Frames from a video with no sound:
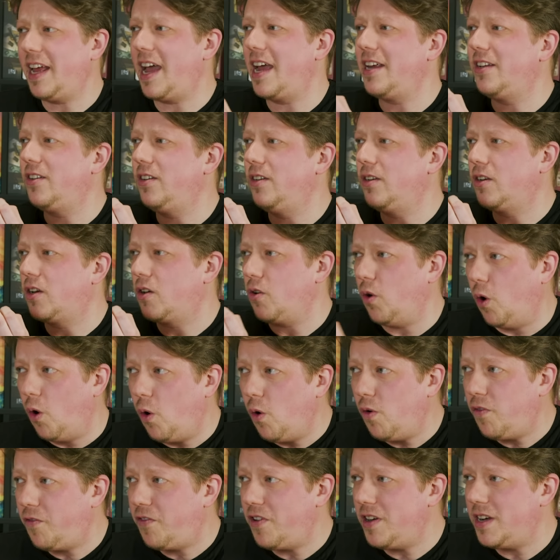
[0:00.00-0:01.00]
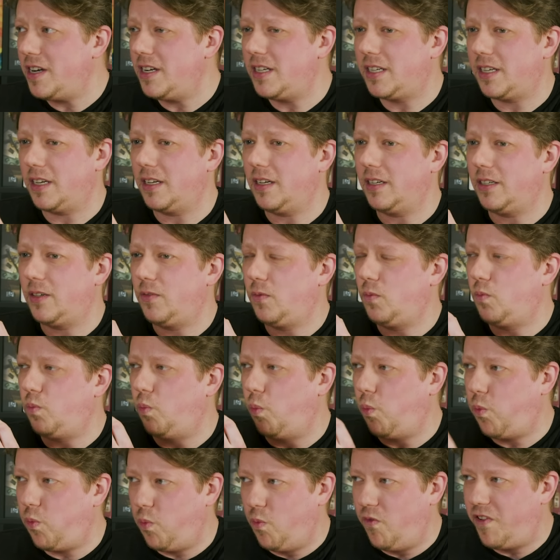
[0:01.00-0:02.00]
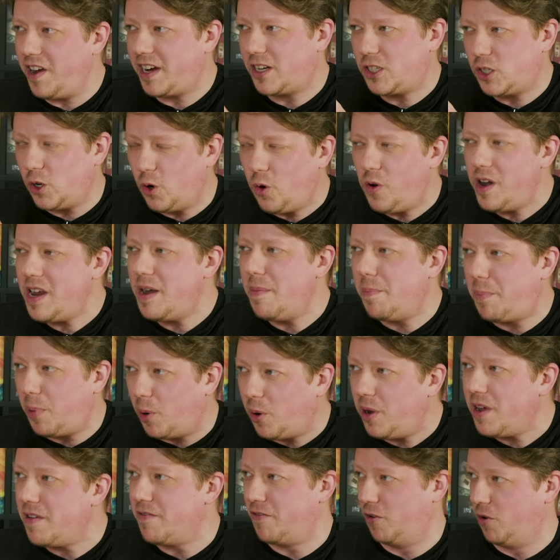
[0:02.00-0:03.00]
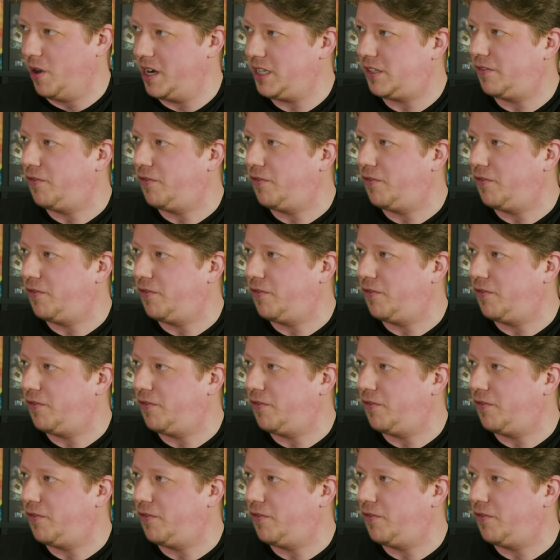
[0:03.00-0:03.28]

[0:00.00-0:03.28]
a orphaned Victorian boy voice